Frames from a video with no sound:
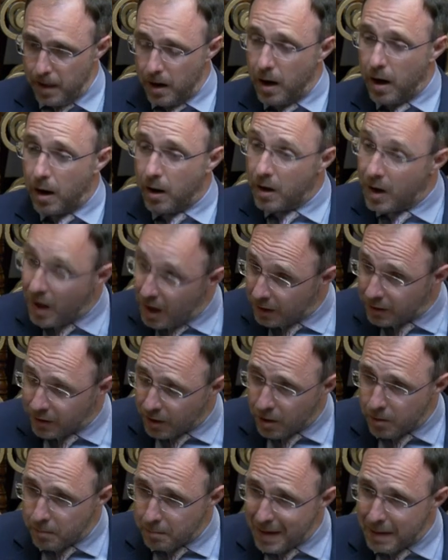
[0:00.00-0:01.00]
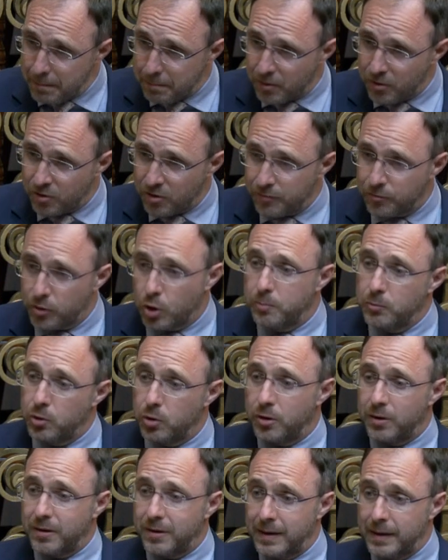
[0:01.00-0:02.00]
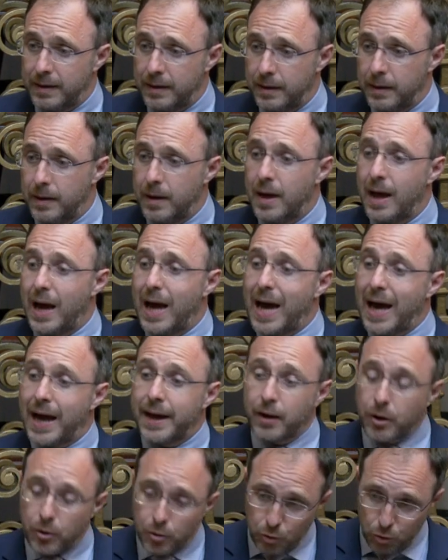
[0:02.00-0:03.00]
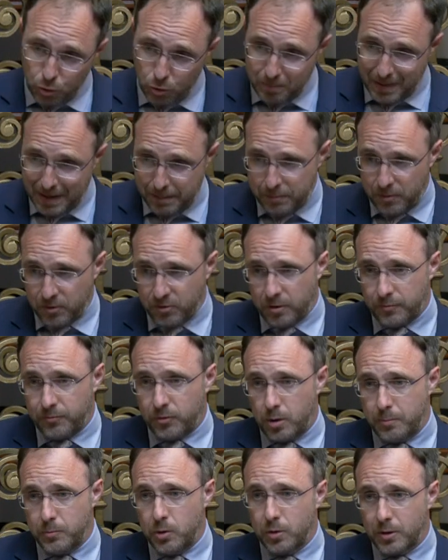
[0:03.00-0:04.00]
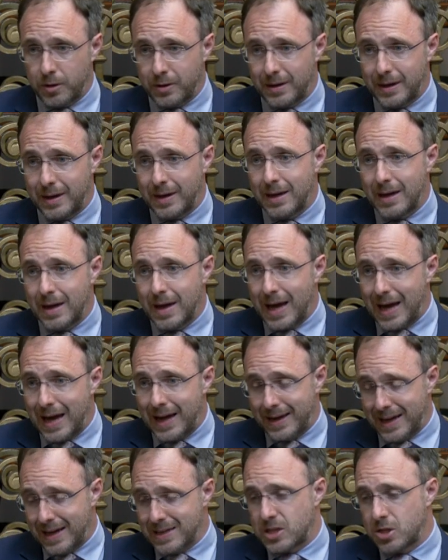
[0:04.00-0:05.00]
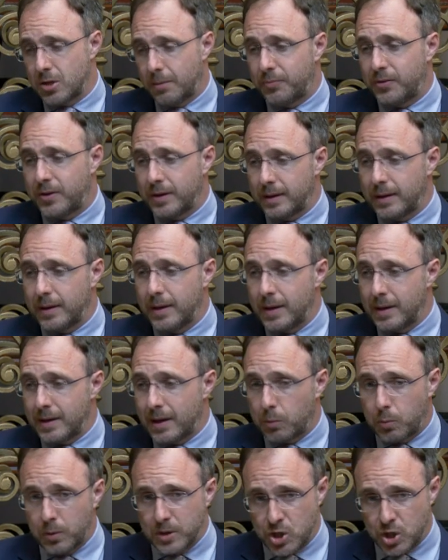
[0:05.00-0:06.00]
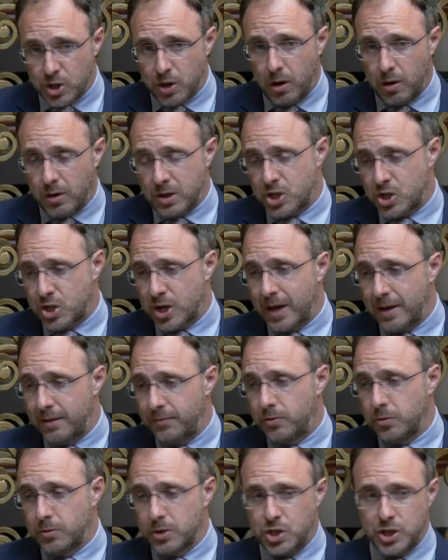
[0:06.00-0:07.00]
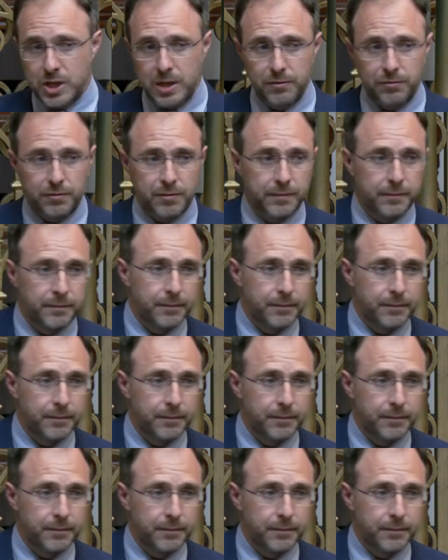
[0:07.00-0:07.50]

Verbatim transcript: our long-term members of community and our new members of community. and that's something that we should all strive to achieve.